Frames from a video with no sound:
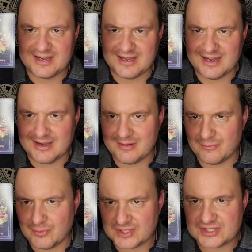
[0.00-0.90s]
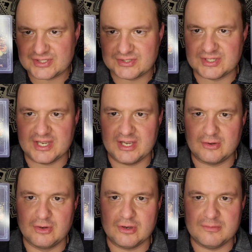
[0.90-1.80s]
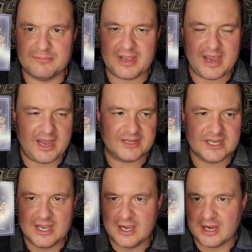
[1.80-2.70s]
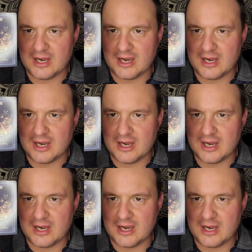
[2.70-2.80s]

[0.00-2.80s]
what's good and bad?